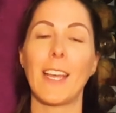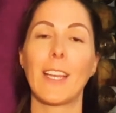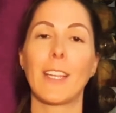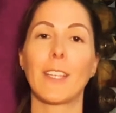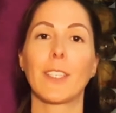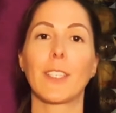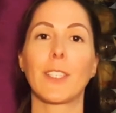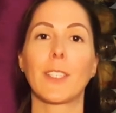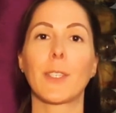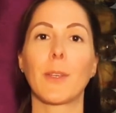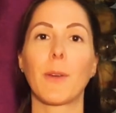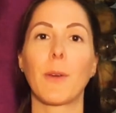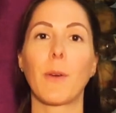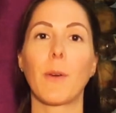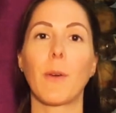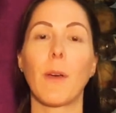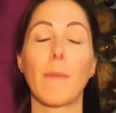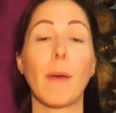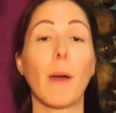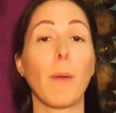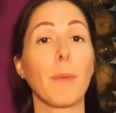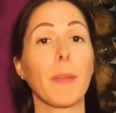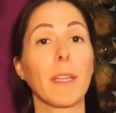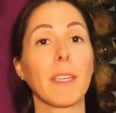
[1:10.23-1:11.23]
So
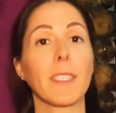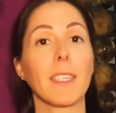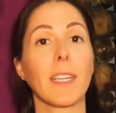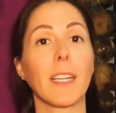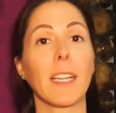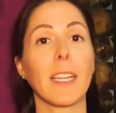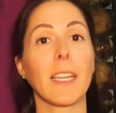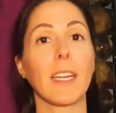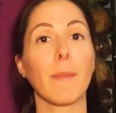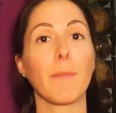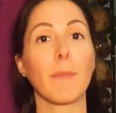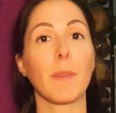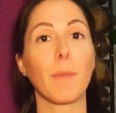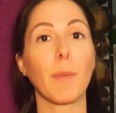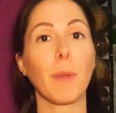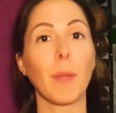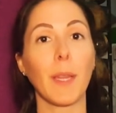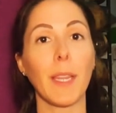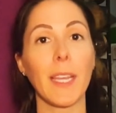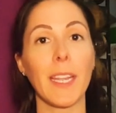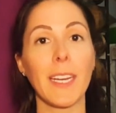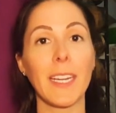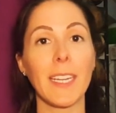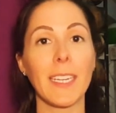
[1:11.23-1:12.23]
I'm helping to clean up the
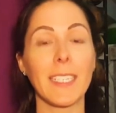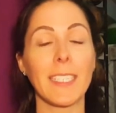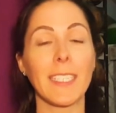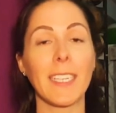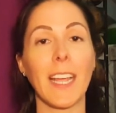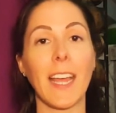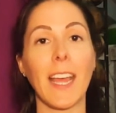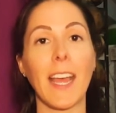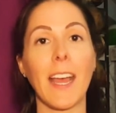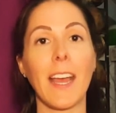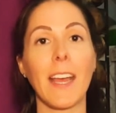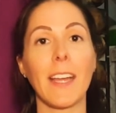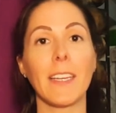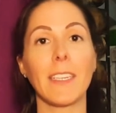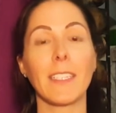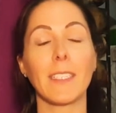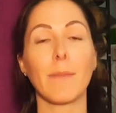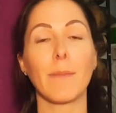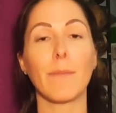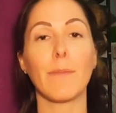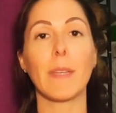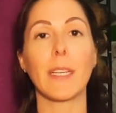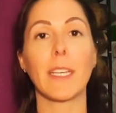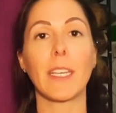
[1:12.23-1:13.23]
planet and
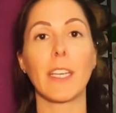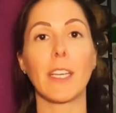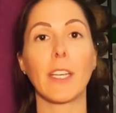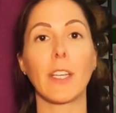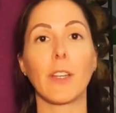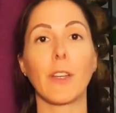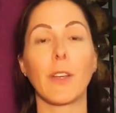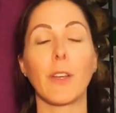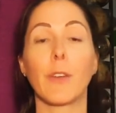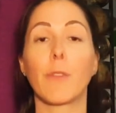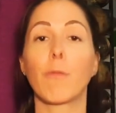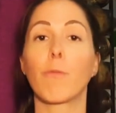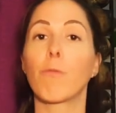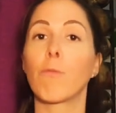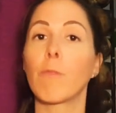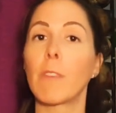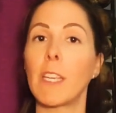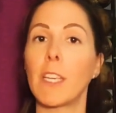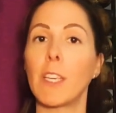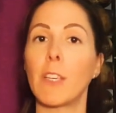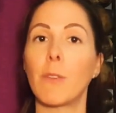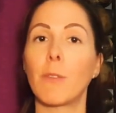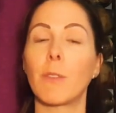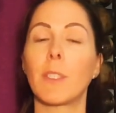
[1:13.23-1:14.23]
making good
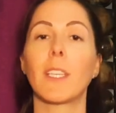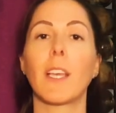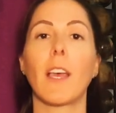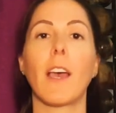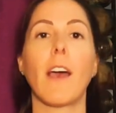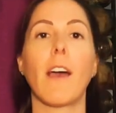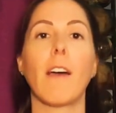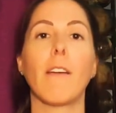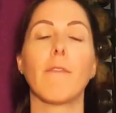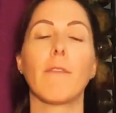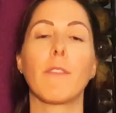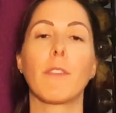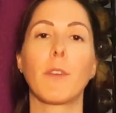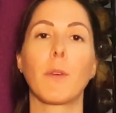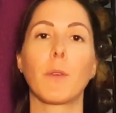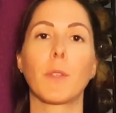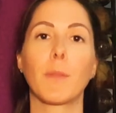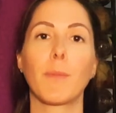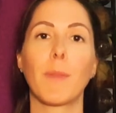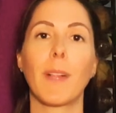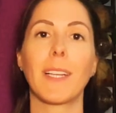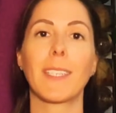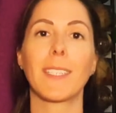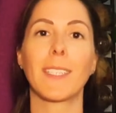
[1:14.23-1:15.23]
reuse of
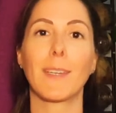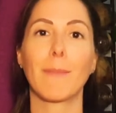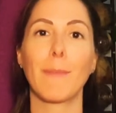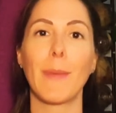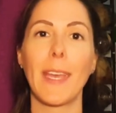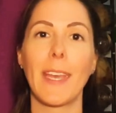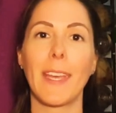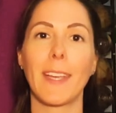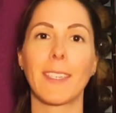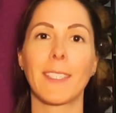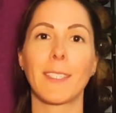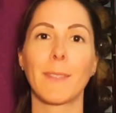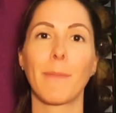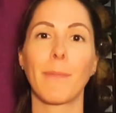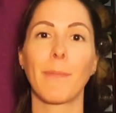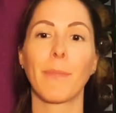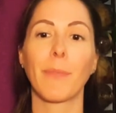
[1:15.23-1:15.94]
those plastic bags.